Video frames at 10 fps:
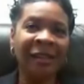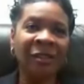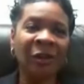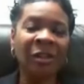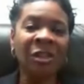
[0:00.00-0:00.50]
I
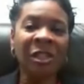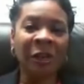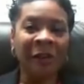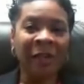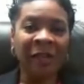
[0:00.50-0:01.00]
started
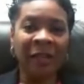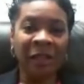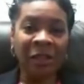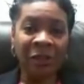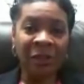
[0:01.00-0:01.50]
sharing it
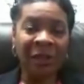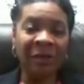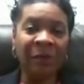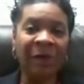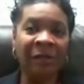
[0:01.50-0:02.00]

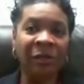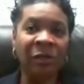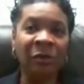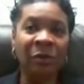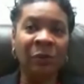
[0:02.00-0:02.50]
initially with
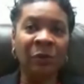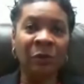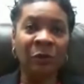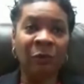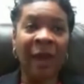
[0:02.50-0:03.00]
students
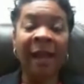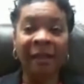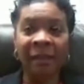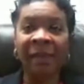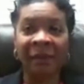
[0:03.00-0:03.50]
for
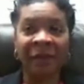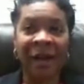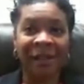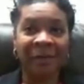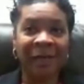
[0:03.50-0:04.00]
academic
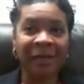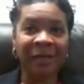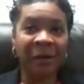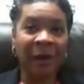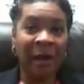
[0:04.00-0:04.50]

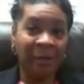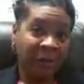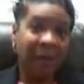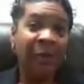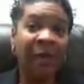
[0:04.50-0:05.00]
advisement. So, I'm an
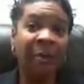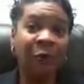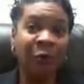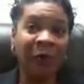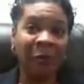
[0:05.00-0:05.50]
MBA
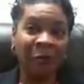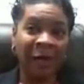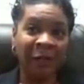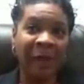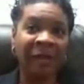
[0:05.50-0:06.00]
program
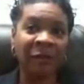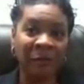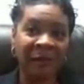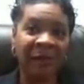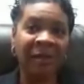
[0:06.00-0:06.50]
director,
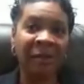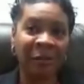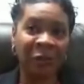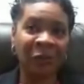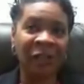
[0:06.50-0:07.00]
Master of Business
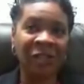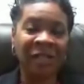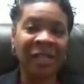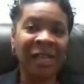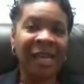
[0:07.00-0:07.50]

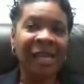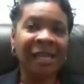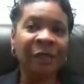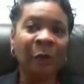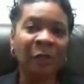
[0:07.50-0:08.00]
Administration.
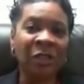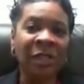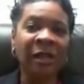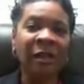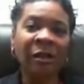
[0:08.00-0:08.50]
So, I would
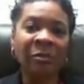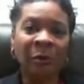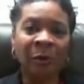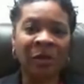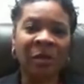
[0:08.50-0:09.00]
share
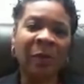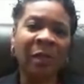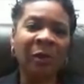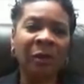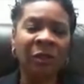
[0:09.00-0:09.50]
the books,
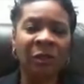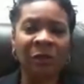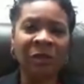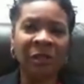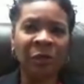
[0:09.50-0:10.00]
depending on the
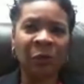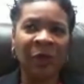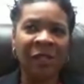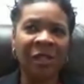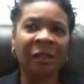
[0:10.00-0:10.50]
student's
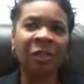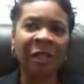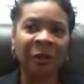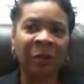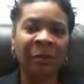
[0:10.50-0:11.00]
situation, I'd
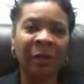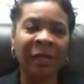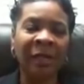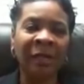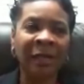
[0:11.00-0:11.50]
share the
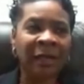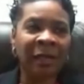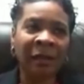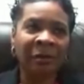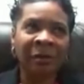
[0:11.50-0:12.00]
book. And then
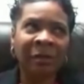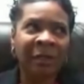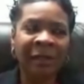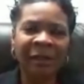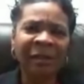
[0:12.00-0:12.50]
I was
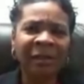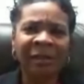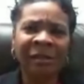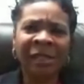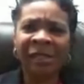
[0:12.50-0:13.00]
just like, this
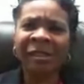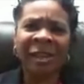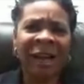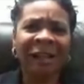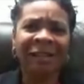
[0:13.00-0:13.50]
is
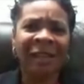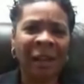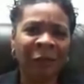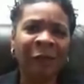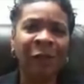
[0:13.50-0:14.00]
nuts.
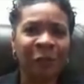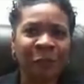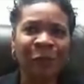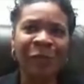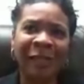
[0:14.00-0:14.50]
Every
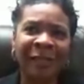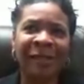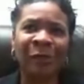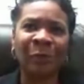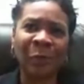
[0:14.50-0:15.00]
student needs
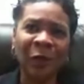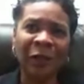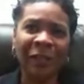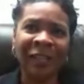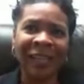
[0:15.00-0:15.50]
this book.